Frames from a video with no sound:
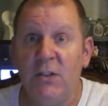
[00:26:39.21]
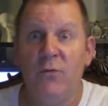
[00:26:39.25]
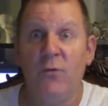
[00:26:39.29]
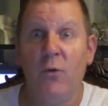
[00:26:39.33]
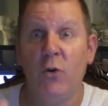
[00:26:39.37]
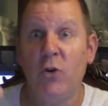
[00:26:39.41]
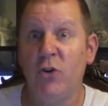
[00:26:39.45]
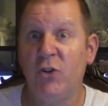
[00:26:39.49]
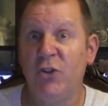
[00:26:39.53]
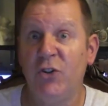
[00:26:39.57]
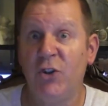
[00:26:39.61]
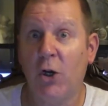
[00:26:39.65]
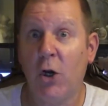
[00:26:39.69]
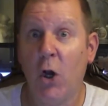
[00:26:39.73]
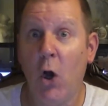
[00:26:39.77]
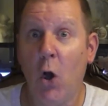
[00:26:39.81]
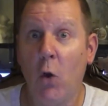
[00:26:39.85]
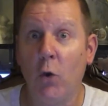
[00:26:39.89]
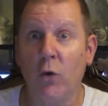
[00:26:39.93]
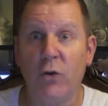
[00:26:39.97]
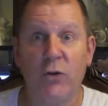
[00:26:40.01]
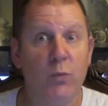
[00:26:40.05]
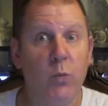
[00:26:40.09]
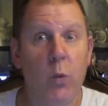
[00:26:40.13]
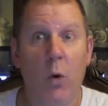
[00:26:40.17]
versus the
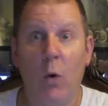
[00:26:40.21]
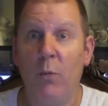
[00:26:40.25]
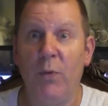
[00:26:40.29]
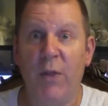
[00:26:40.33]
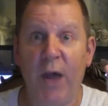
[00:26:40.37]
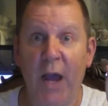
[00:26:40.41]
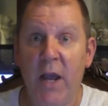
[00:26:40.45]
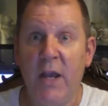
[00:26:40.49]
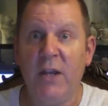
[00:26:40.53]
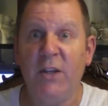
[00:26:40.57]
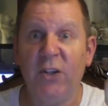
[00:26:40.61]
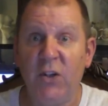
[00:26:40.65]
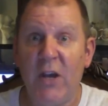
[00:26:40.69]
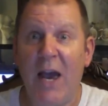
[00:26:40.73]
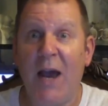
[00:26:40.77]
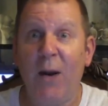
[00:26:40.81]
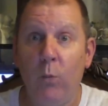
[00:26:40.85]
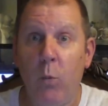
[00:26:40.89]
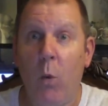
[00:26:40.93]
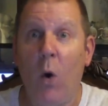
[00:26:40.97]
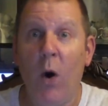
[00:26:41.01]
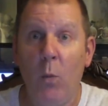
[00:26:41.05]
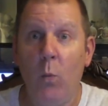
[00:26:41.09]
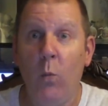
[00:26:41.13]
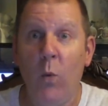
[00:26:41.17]
Colts. Well, they each had
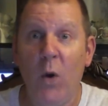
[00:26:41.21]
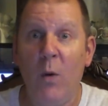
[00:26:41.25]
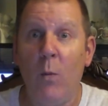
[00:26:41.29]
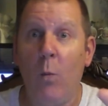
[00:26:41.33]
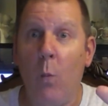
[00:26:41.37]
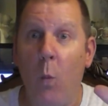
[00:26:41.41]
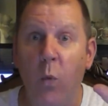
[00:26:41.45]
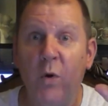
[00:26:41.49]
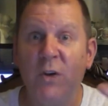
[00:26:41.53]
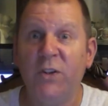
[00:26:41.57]
one win.